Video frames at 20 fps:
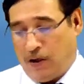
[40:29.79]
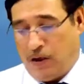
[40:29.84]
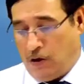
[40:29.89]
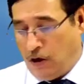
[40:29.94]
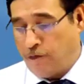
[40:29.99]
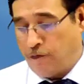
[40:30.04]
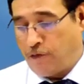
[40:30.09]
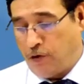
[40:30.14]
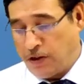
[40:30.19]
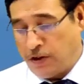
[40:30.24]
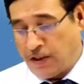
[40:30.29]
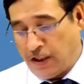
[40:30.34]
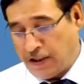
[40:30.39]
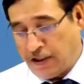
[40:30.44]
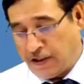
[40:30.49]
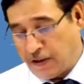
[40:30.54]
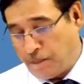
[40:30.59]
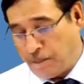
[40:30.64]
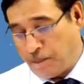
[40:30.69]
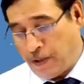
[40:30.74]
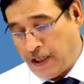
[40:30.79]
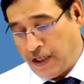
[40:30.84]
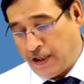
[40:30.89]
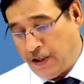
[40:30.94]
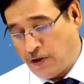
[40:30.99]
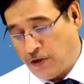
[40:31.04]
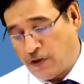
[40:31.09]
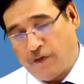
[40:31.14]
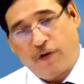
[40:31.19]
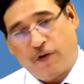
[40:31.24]
of course it is a
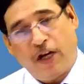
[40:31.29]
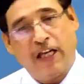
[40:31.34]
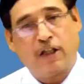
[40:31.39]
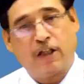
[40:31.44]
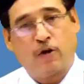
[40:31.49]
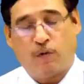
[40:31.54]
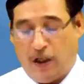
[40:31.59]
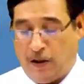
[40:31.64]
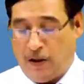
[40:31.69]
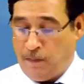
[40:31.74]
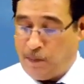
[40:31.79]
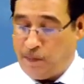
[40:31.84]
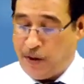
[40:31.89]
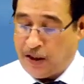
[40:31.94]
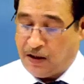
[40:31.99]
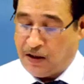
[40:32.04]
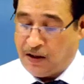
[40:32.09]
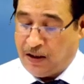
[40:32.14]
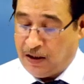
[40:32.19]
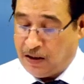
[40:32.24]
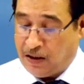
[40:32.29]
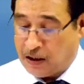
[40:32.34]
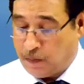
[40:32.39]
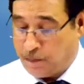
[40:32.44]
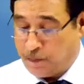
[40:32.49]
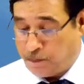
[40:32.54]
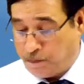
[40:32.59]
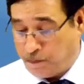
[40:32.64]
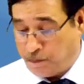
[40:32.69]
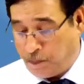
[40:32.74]
parent of S1, but this
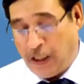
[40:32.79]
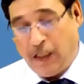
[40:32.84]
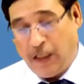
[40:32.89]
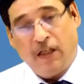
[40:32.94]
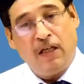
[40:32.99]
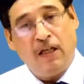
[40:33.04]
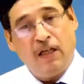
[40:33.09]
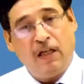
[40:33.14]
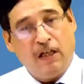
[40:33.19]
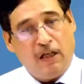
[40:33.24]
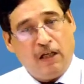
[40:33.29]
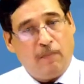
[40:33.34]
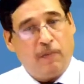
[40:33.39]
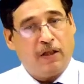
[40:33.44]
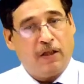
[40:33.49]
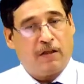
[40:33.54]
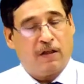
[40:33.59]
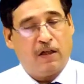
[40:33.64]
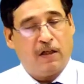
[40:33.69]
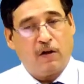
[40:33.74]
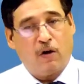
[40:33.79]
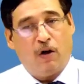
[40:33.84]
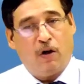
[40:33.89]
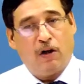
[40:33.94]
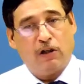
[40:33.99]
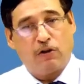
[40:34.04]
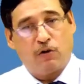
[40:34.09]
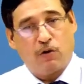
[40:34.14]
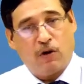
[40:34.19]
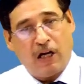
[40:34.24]
P Limited
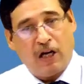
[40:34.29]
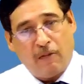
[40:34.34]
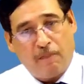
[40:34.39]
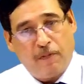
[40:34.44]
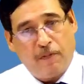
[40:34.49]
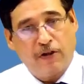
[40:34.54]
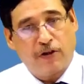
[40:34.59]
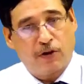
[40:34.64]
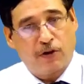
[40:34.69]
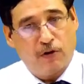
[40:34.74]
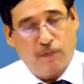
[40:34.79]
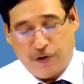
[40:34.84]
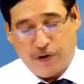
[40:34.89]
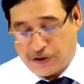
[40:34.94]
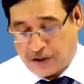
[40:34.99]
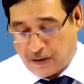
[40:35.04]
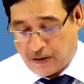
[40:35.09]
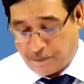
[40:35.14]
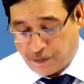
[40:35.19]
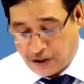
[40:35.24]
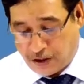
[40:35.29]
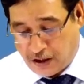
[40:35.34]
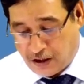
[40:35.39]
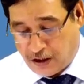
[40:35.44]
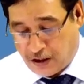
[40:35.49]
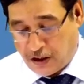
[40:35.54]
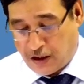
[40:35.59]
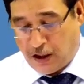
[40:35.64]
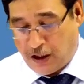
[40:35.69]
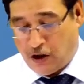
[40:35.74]
also happens to be
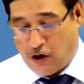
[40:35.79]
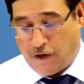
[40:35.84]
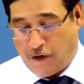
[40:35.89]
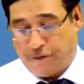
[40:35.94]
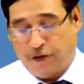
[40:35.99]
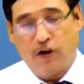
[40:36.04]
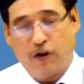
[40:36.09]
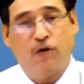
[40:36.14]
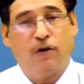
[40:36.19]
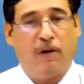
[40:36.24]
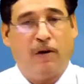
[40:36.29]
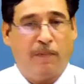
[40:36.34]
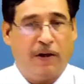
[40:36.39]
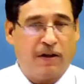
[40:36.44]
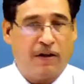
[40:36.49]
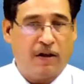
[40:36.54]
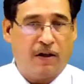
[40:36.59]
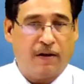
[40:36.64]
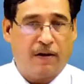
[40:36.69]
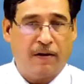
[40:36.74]
subsidiary of Q Limited.